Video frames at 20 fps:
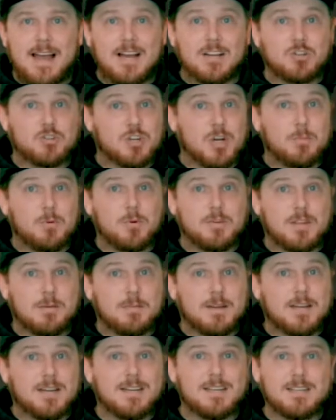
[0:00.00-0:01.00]
has trouble with it
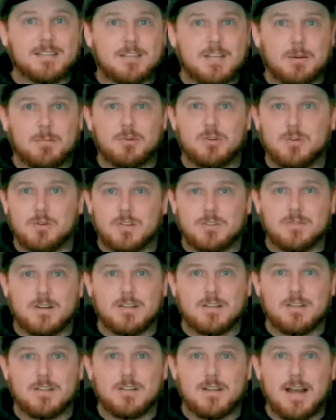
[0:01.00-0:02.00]
because Diablo 2
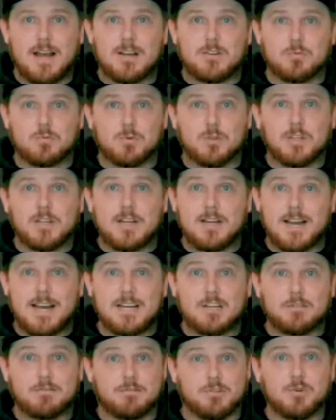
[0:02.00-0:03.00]
Resurrected has really
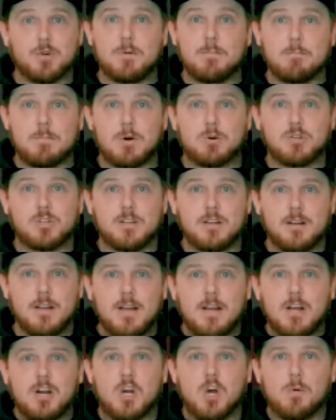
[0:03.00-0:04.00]
nice fluid motion,
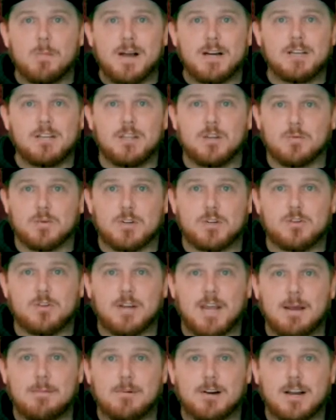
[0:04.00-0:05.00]
go back to the original
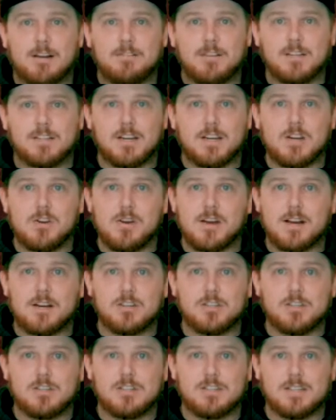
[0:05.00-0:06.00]
game graphics and you can
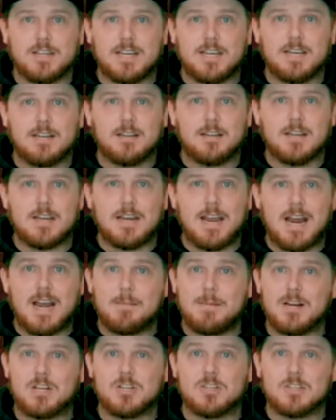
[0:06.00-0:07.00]
actually see the
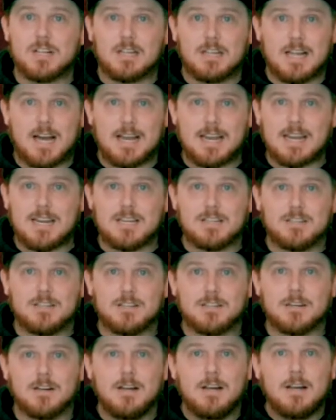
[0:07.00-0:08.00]
animations a lot
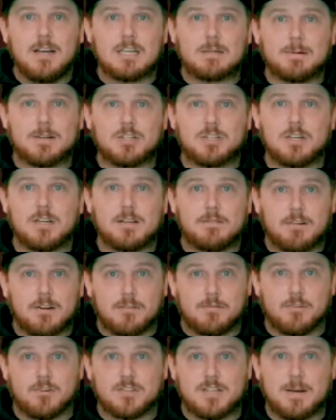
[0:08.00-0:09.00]
easier, especially
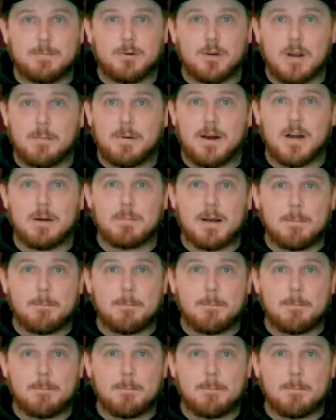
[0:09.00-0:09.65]
like, for example, comparing my